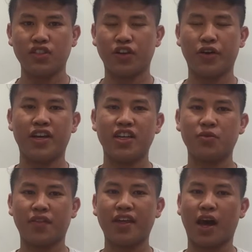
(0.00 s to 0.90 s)
So
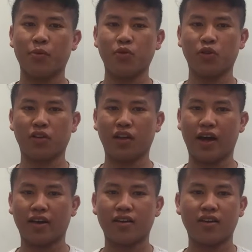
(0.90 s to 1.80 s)
here's what the app will look
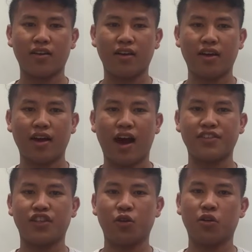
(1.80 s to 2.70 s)
like.
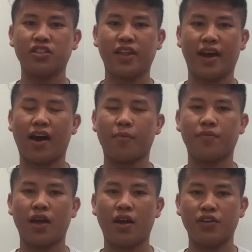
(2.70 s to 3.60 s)
As you launch the
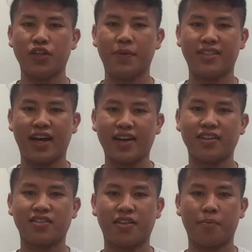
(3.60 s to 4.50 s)
app, you'll be
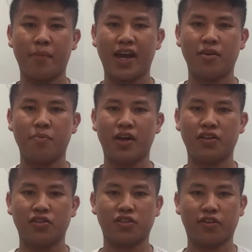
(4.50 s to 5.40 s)
taken to the main
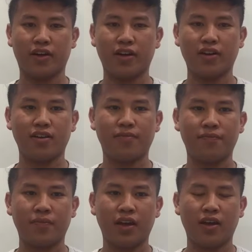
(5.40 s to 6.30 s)
menu screen.
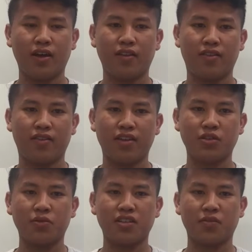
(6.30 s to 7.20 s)

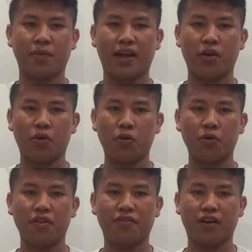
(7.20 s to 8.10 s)
This will display
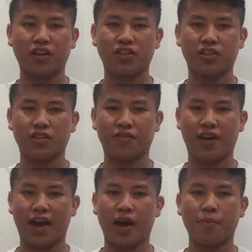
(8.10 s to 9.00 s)
all the functions of
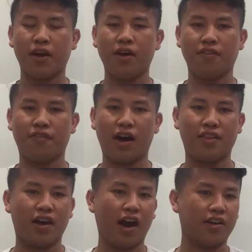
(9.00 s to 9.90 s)
the app
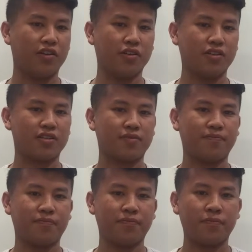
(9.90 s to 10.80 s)
via the icons,
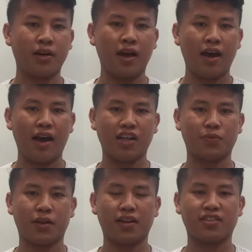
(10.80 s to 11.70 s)

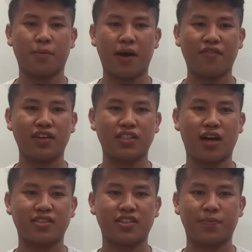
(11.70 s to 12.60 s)
as well as some
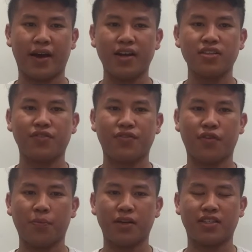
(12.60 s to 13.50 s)
advertising space
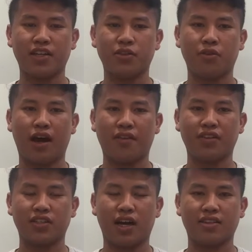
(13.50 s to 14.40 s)
for potential
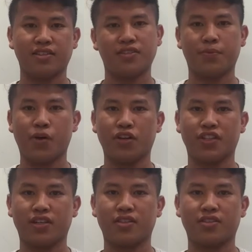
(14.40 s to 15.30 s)
advertisers to
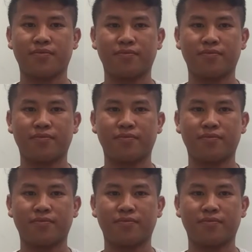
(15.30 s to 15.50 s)
purchase.